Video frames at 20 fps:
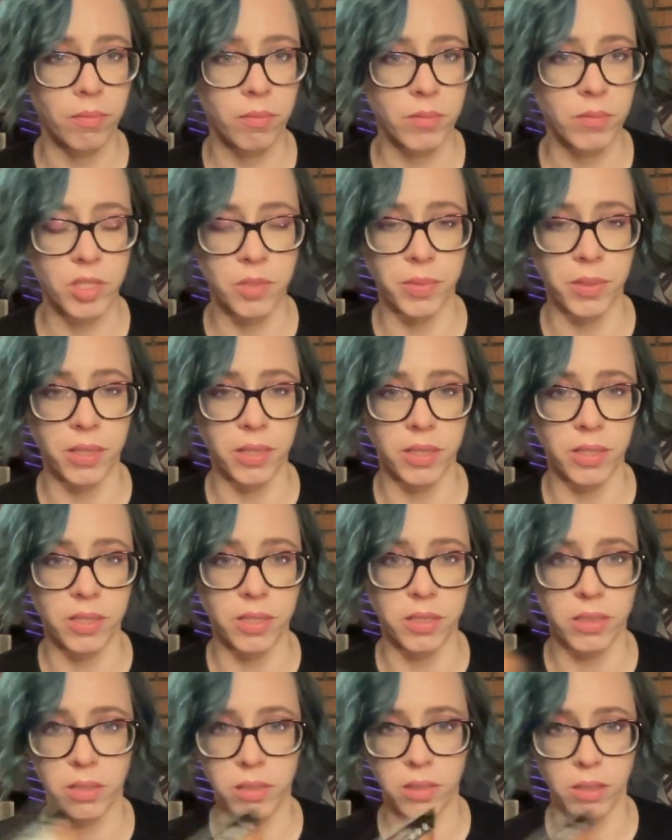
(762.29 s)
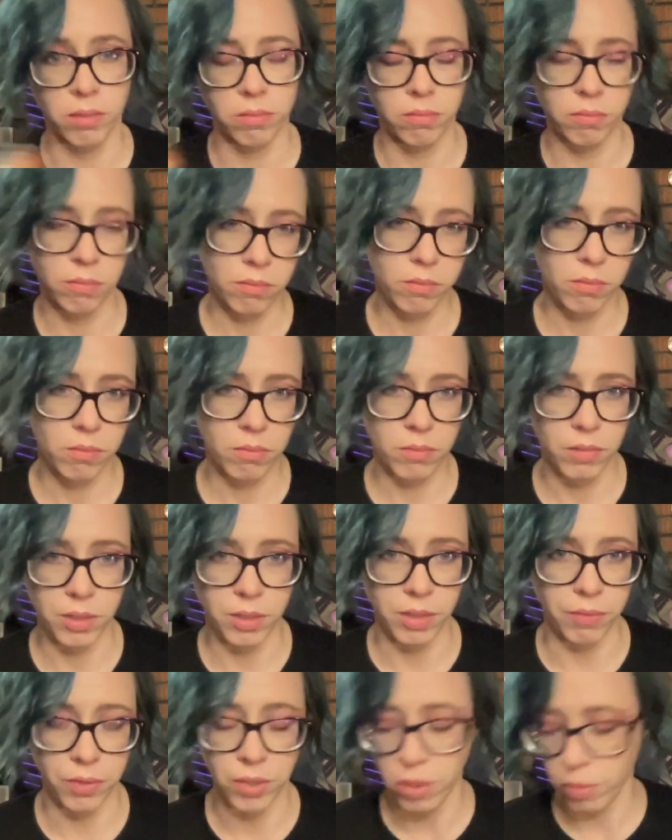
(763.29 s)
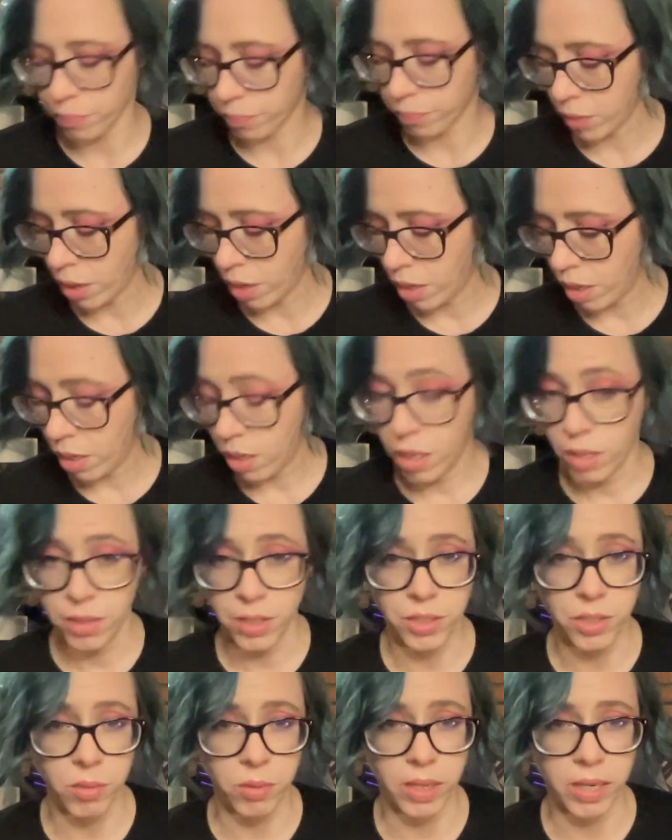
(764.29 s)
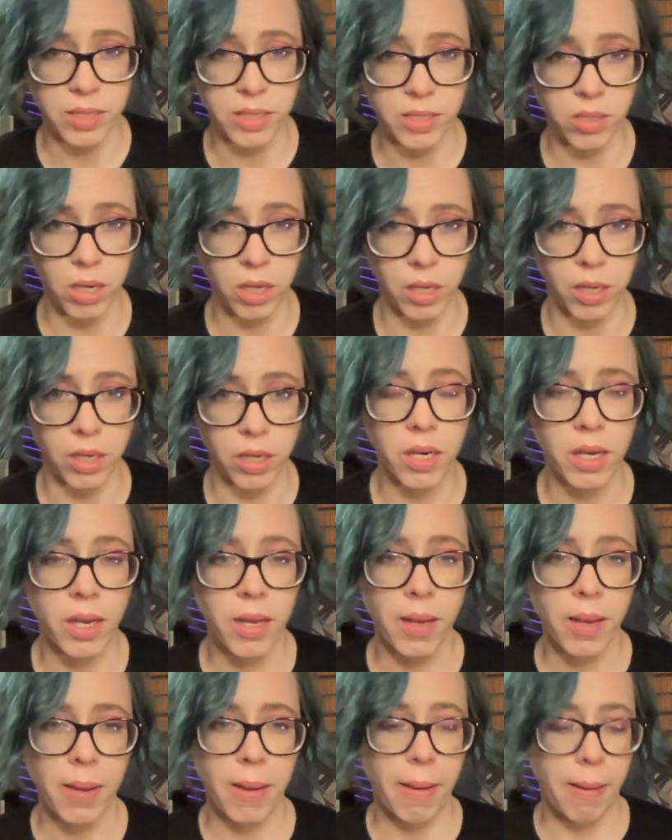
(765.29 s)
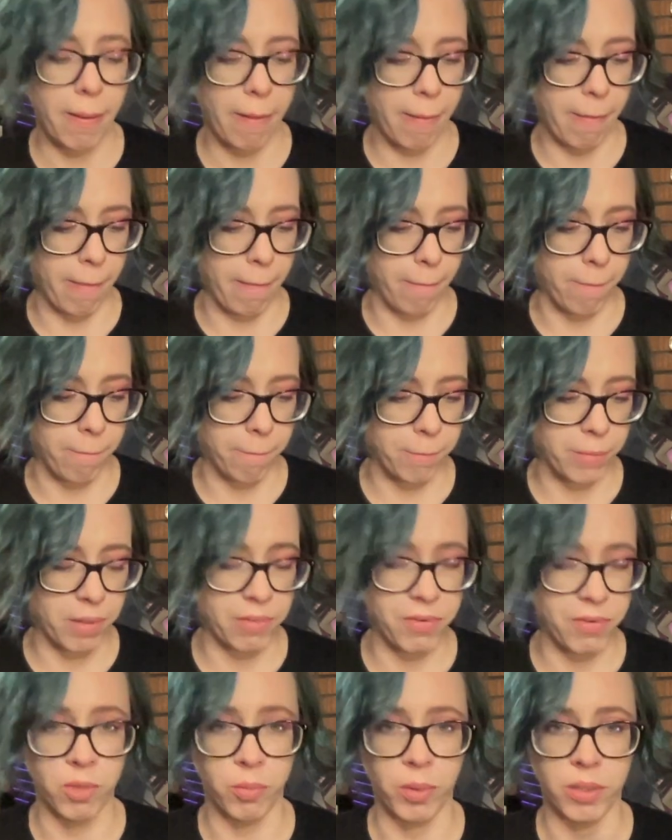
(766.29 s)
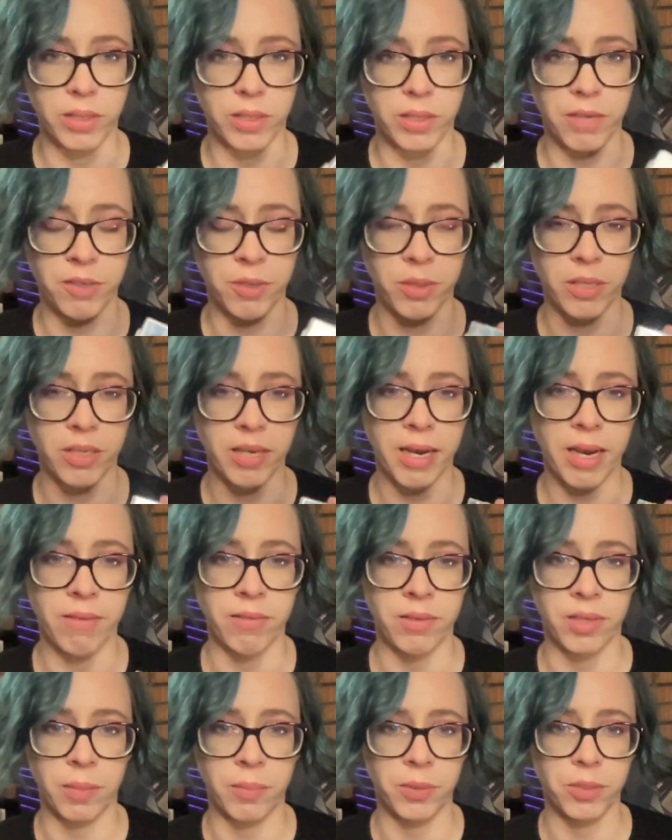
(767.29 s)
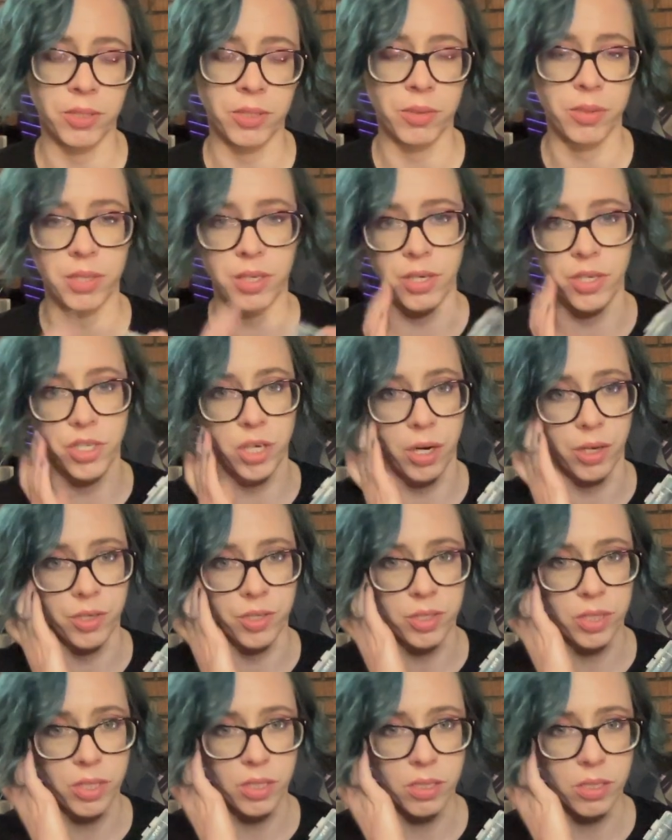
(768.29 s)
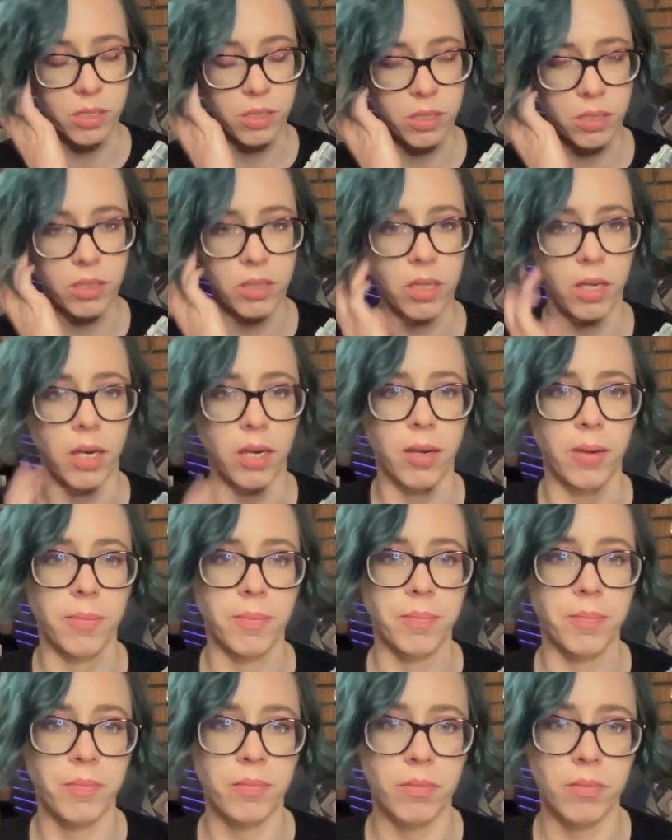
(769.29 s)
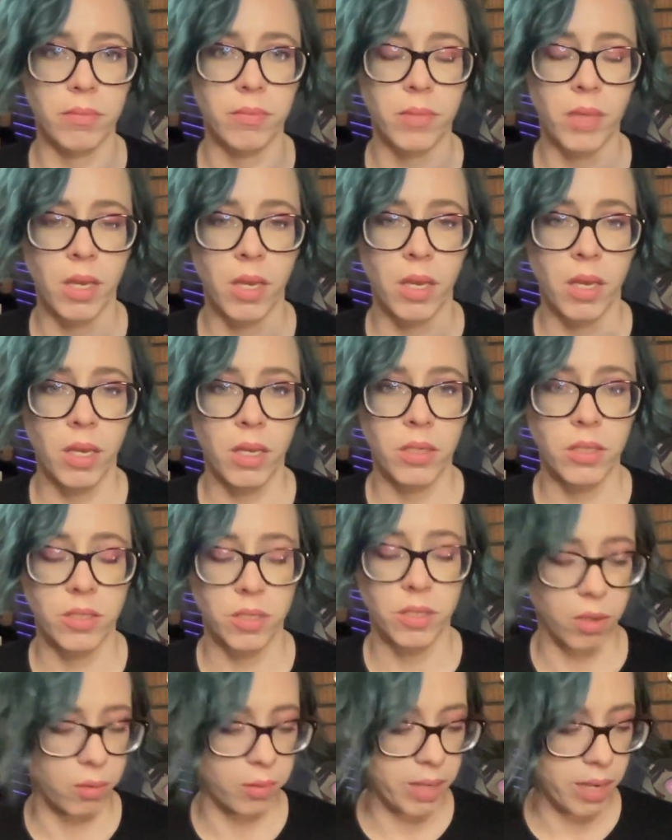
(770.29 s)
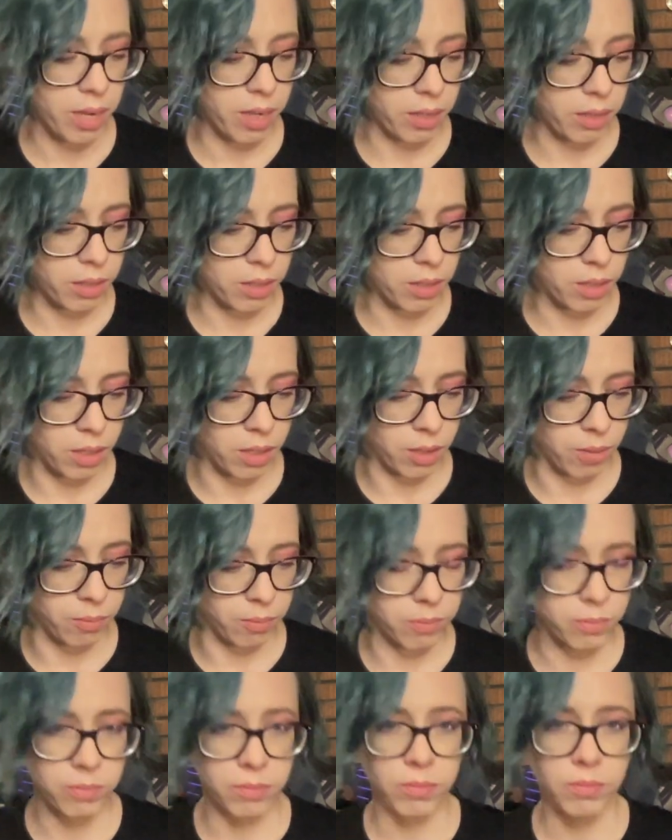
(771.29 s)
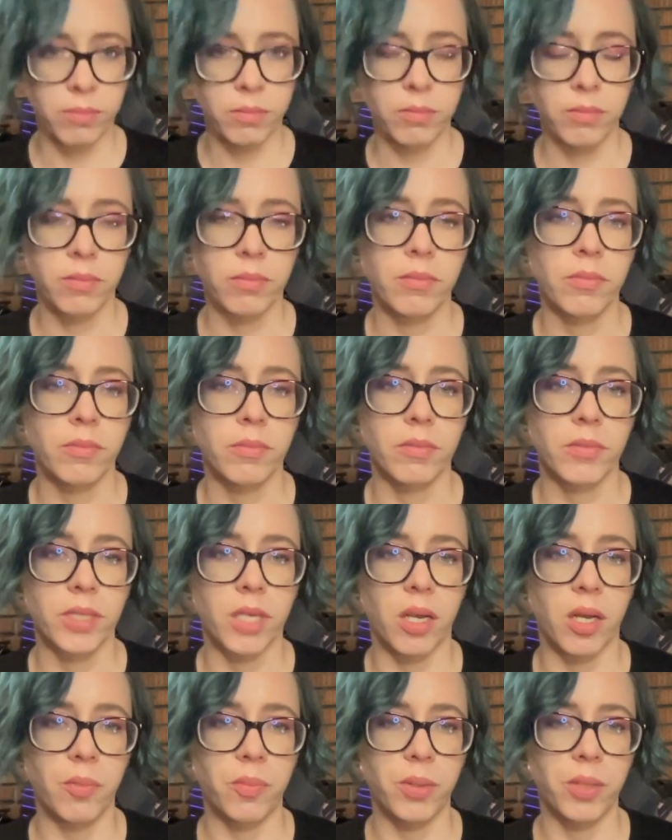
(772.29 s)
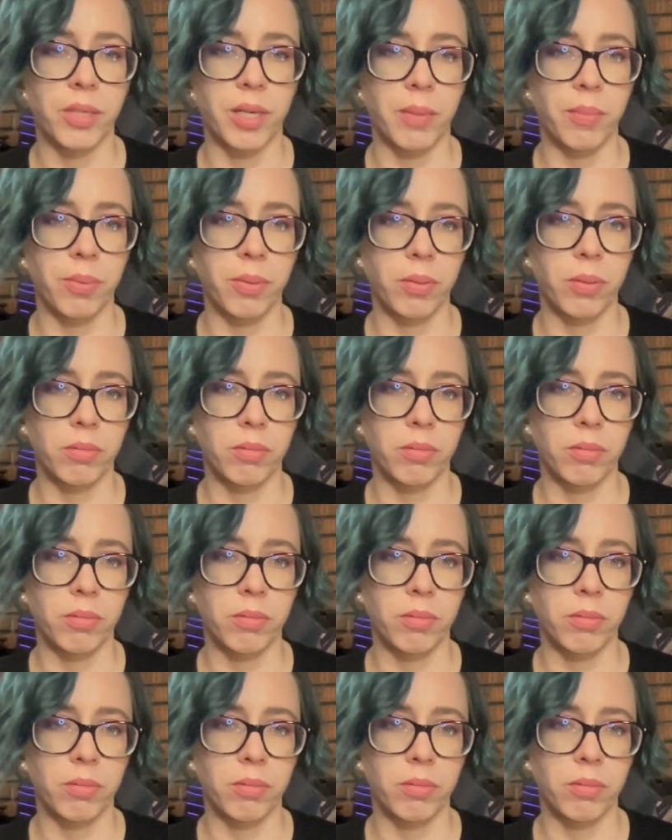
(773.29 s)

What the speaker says: just because you never know. They do last longer. If you didn't have an opportunity to charge these. So yeah, I'll put up